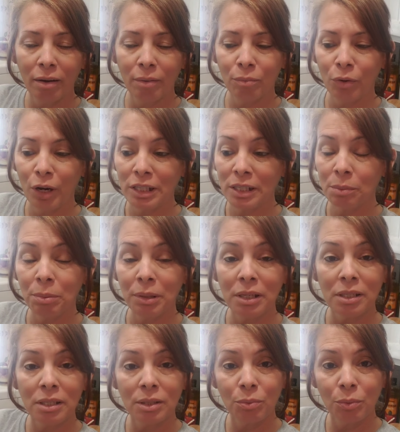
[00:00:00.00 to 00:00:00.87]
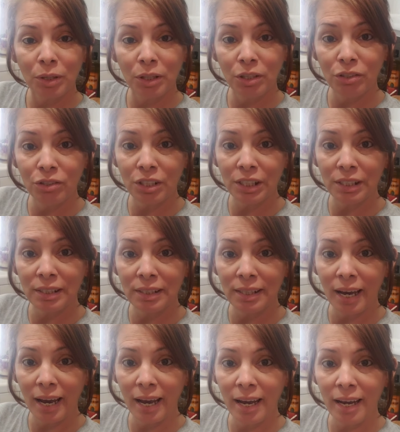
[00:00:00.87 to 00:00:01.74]
recipes with you
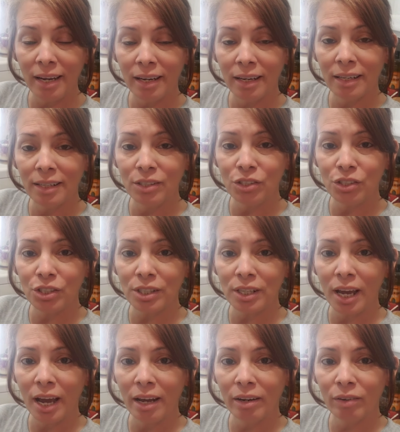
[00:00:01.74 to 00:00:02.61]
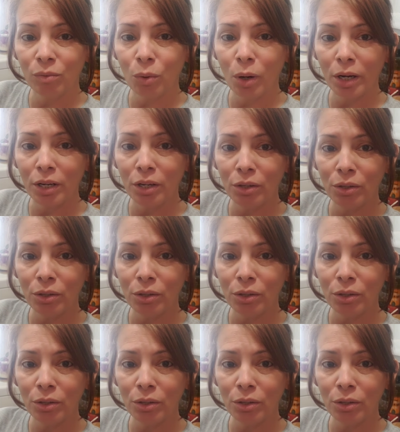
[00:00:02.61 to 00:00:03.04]
today and just kind of walk